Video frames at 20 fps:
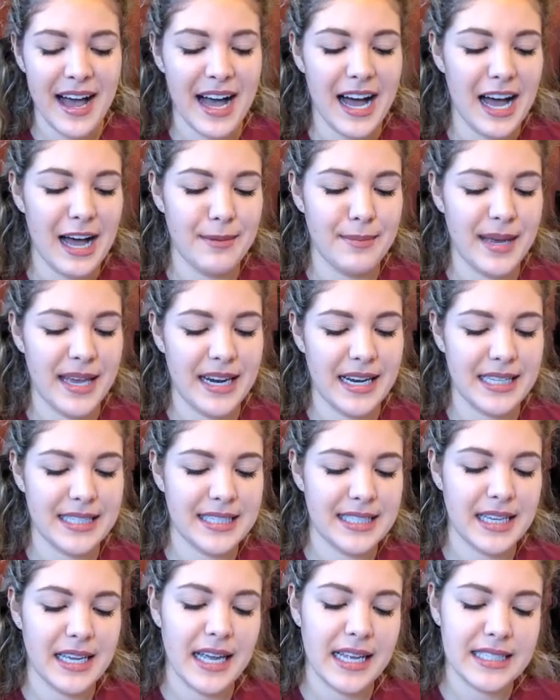And
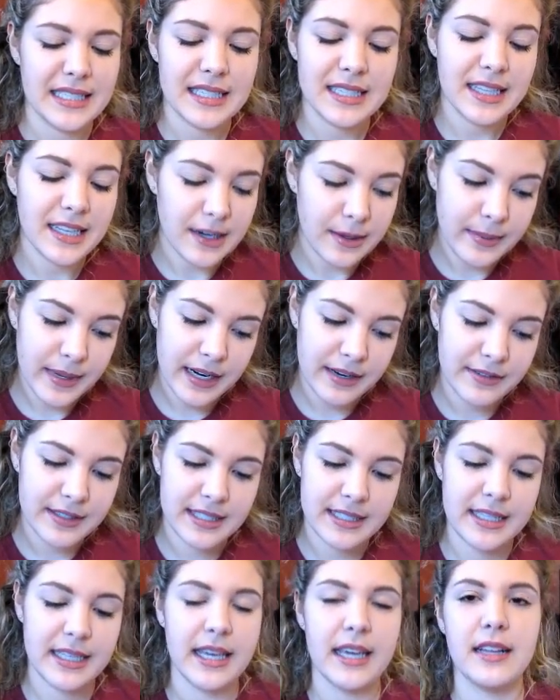it's a little bit of a
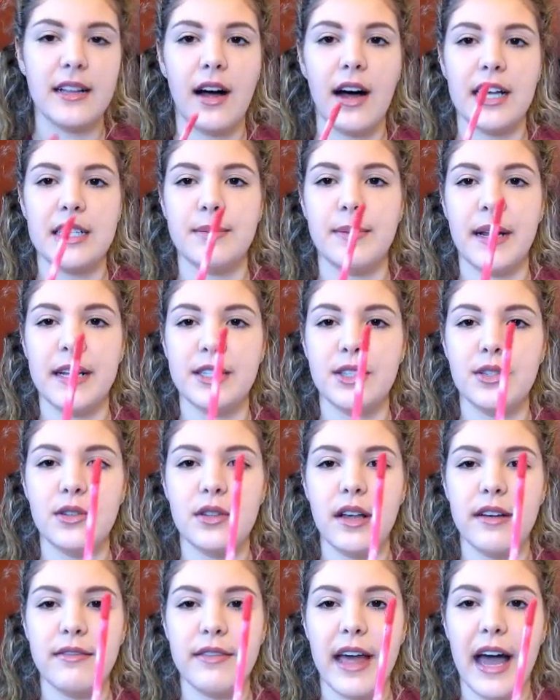sticky gloss, but I do
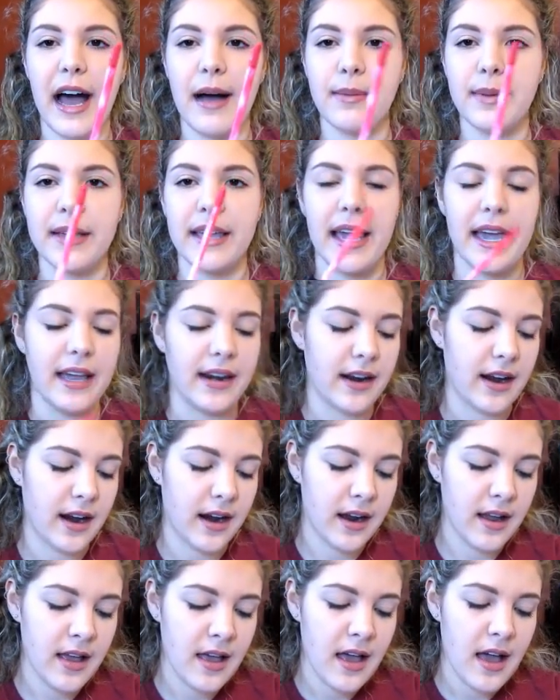love the applicator.